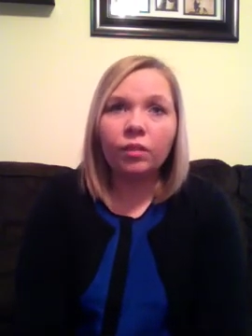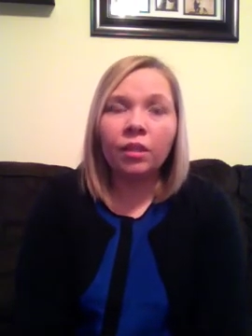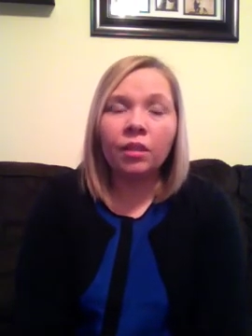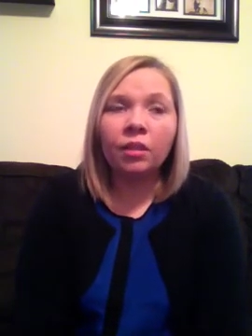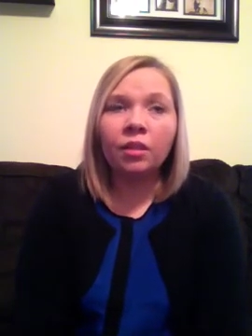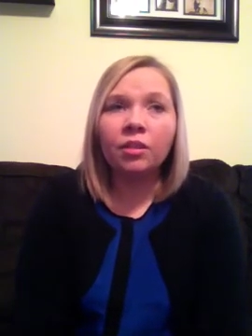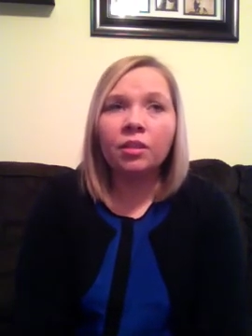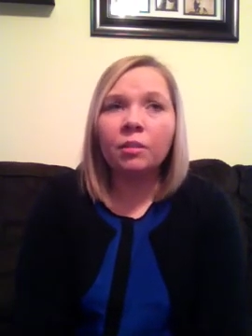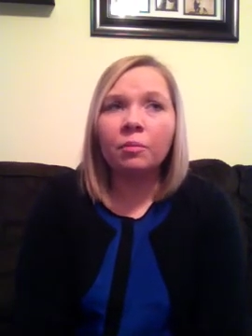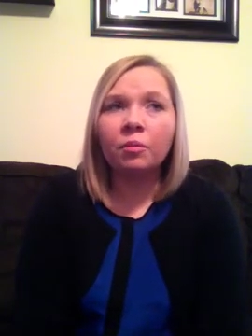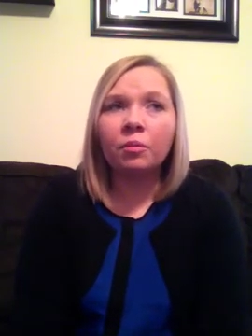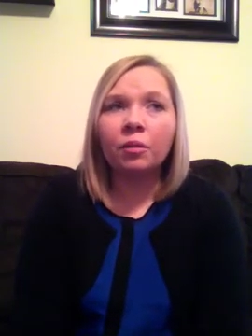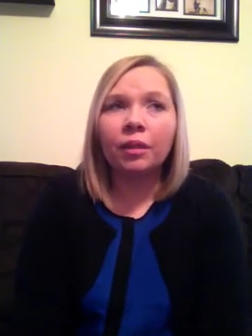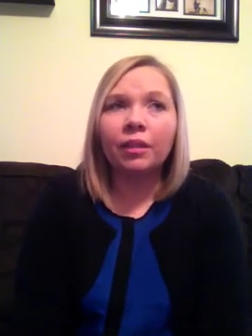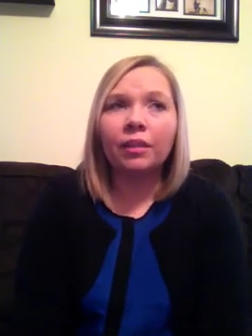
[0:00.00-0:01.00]
got to the
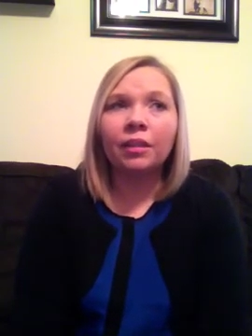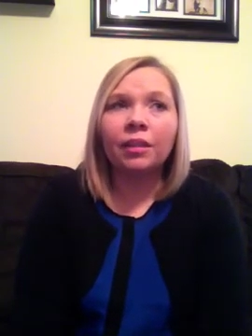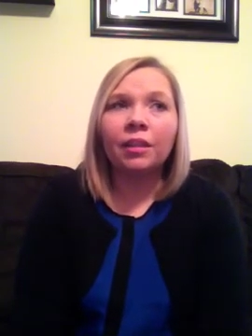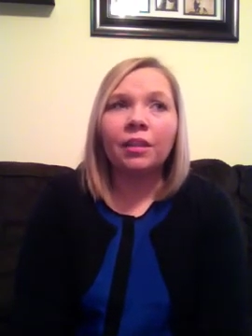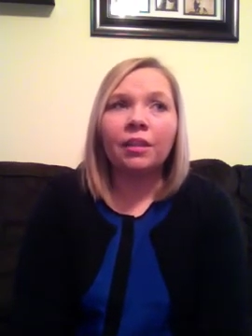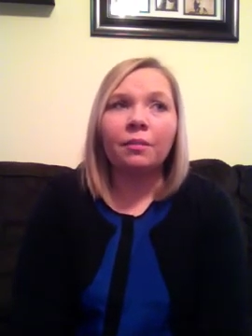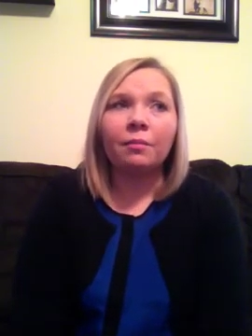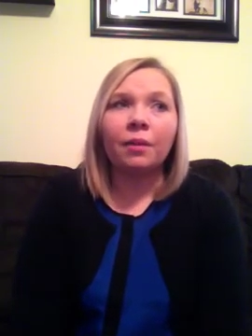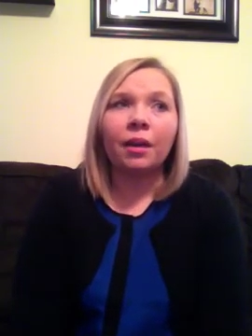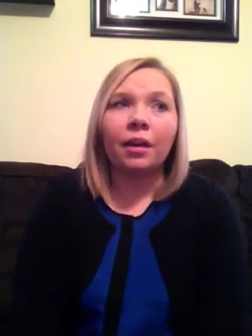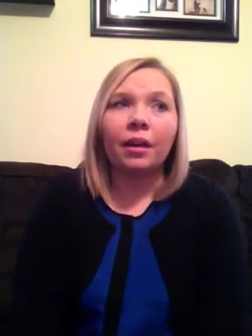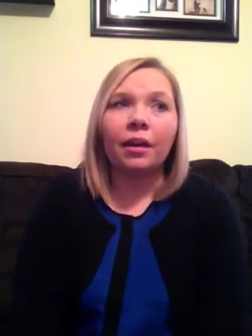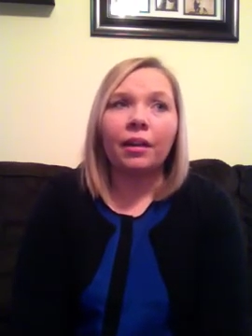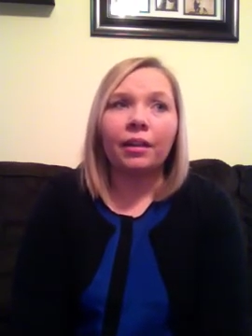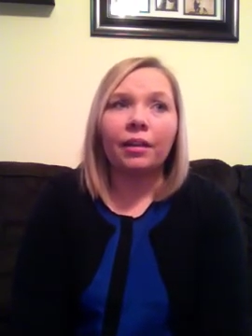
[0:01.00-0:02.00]
point
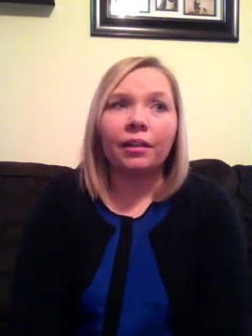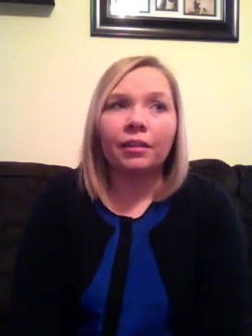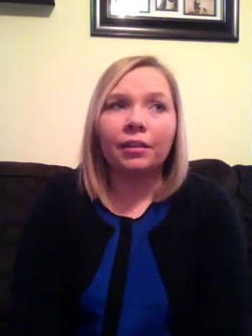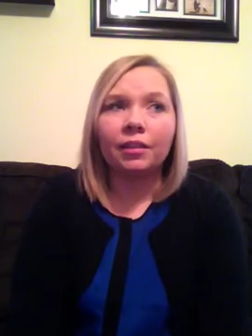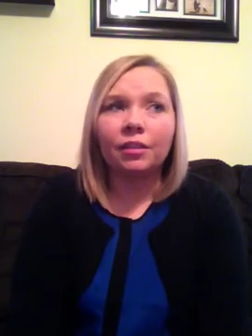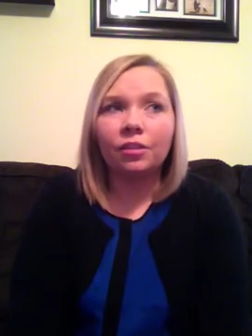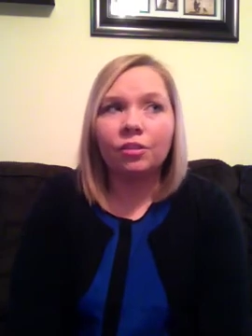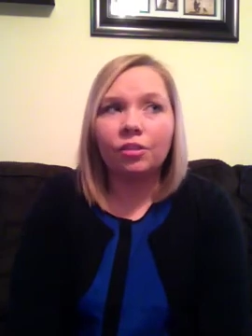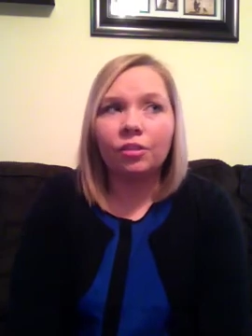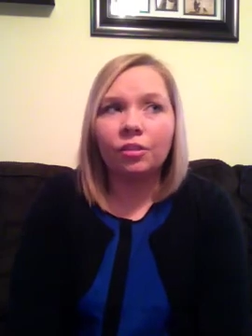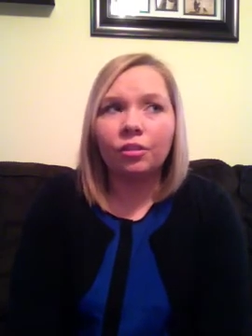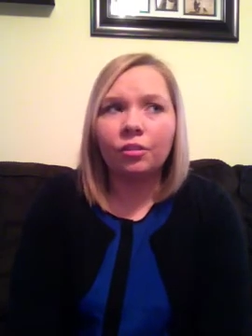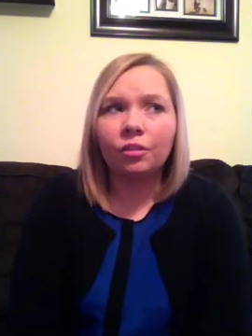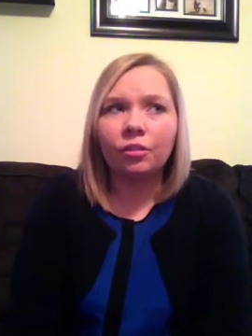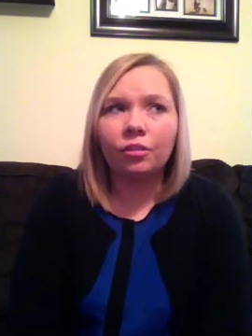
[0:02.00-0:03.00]
my
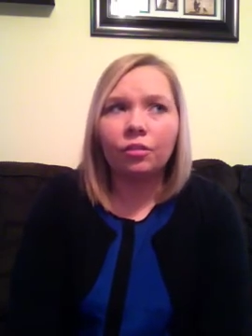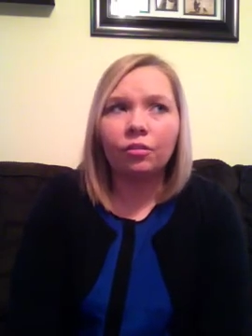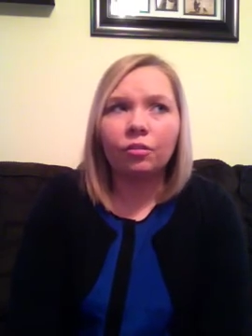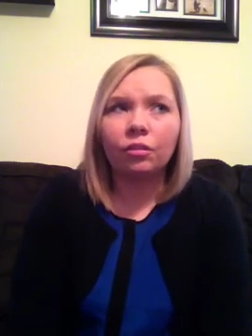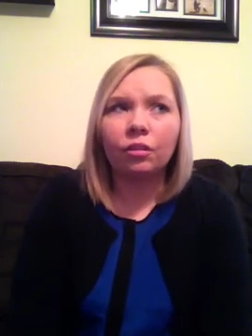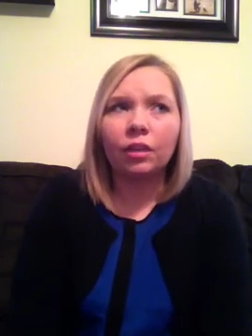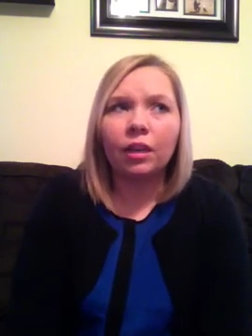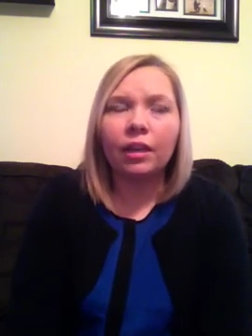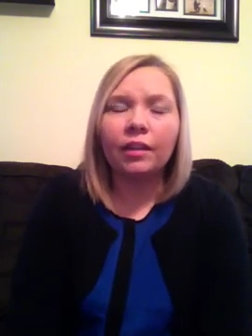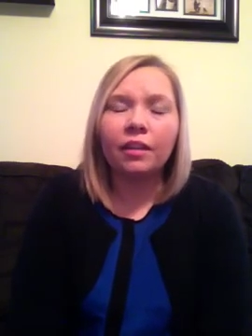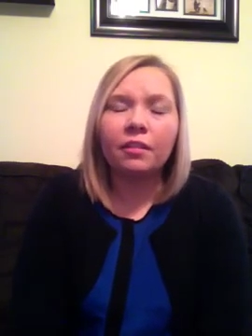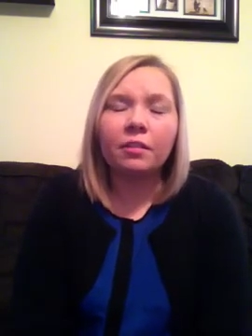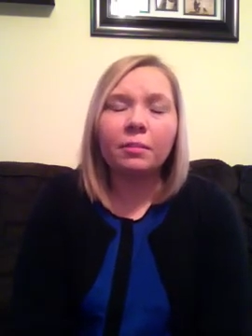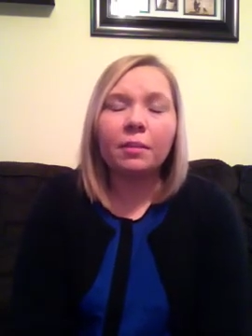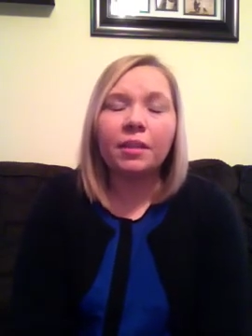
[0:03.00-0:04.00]
junior, or I think it
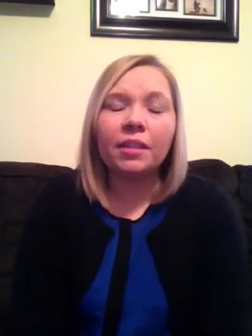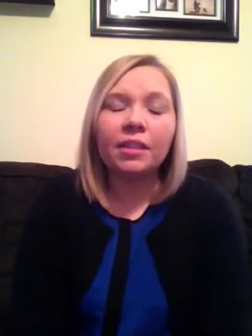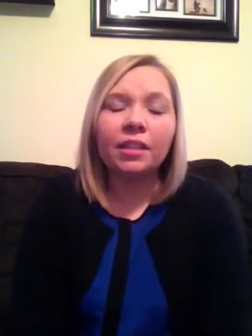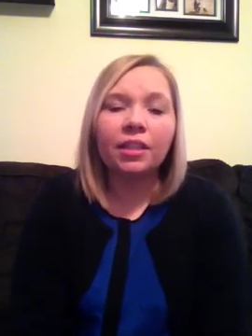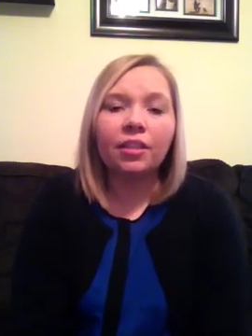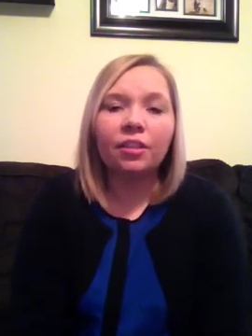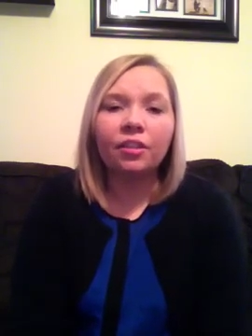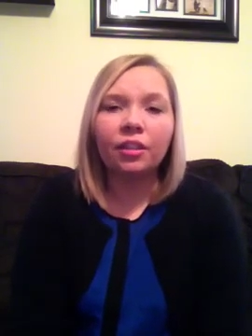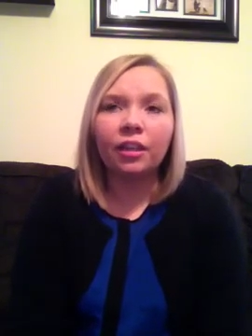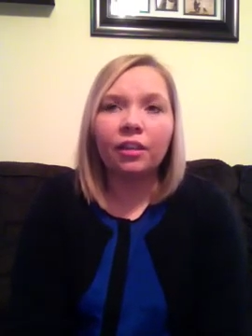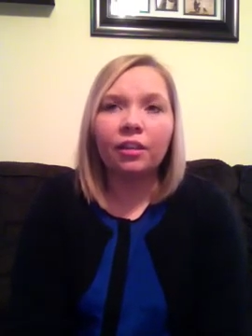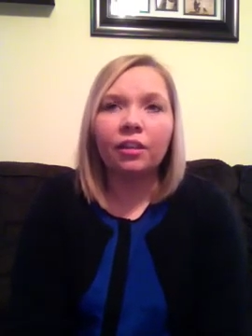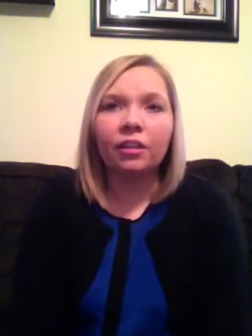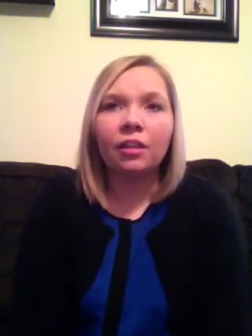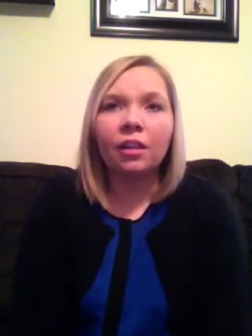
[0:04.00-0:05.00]
was my senior
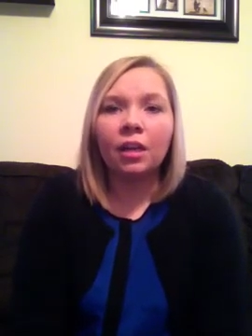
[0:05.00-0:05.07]
year